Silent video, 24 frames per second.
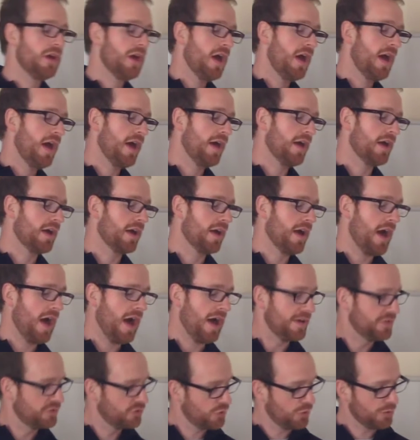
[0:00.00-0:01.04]

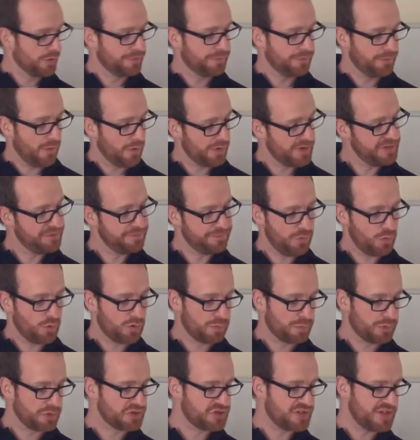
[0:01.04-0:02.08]
I scored
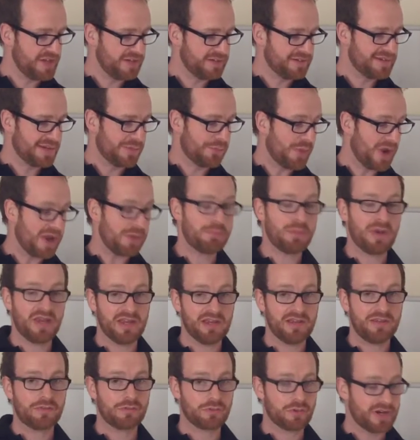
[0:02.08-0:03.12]
44% in my
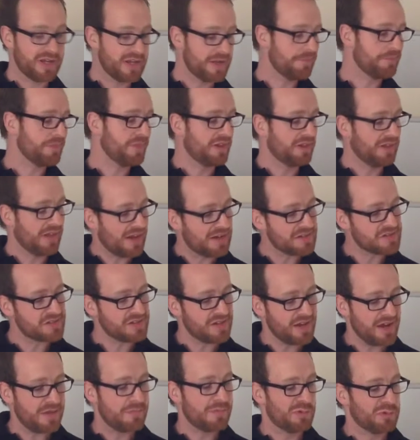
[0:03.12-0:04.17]
P3. Last
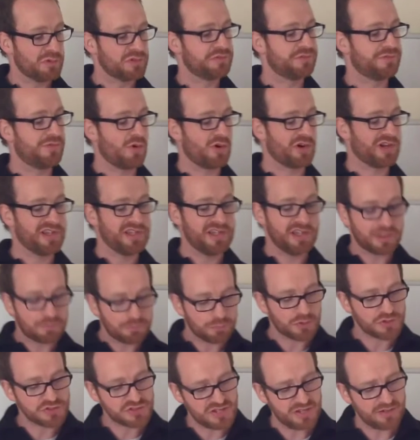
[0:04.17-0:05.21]
time it was
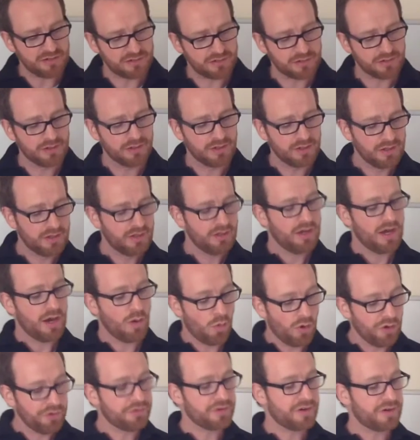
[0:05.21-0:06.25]
48%. I
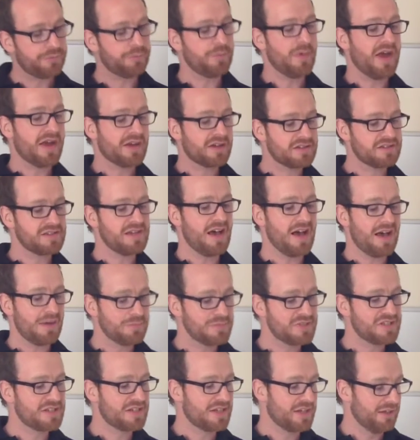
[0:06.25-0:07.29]
wonder if my exam
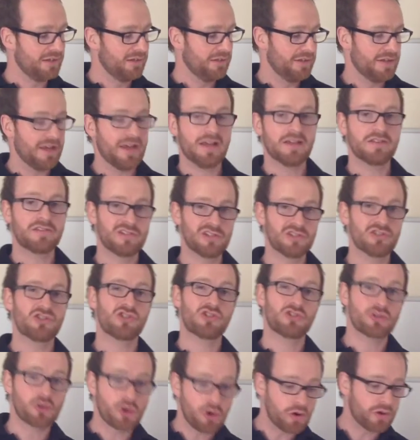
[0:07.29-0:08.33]
skill isn't
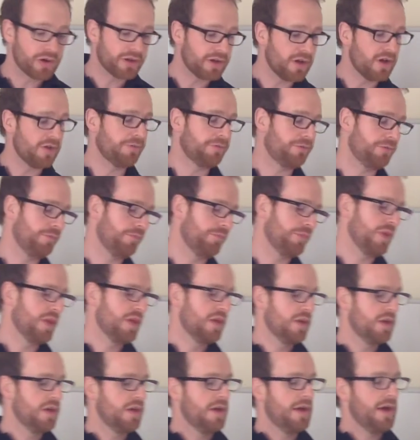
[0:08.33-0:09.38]
strong enough.
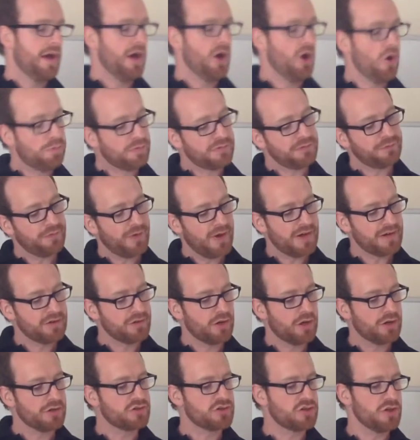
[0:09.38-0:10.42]
I hope to find
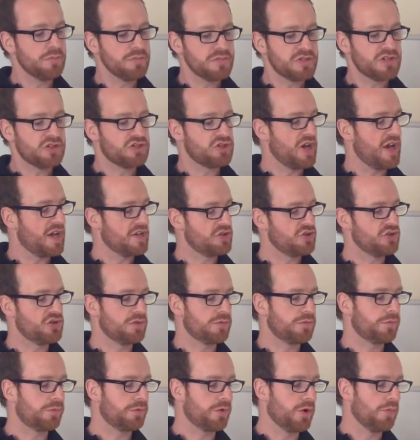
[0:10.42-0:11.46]
out some suggestion
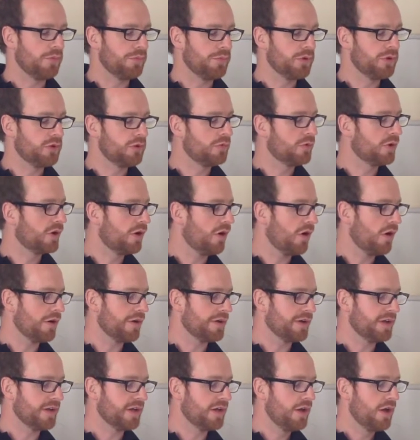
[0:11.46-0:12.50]
from you
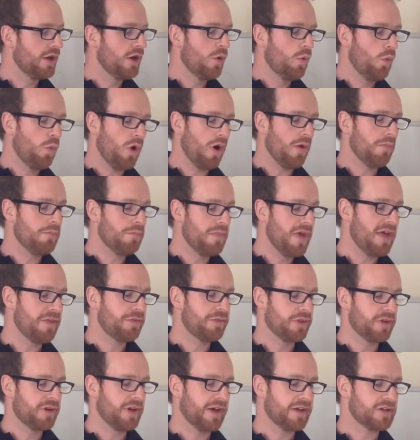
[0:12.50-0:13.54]
regarding what
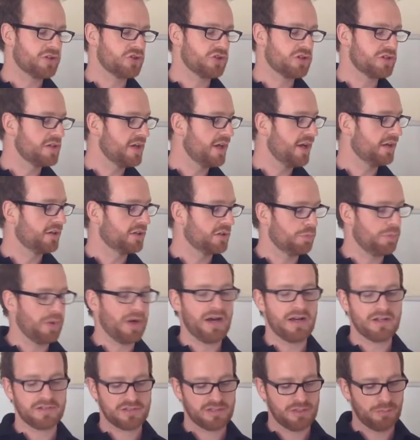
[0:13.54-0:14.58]
method I should take to
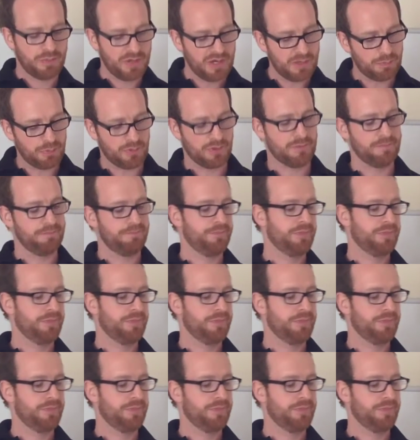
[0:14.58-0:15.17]
pass the paper.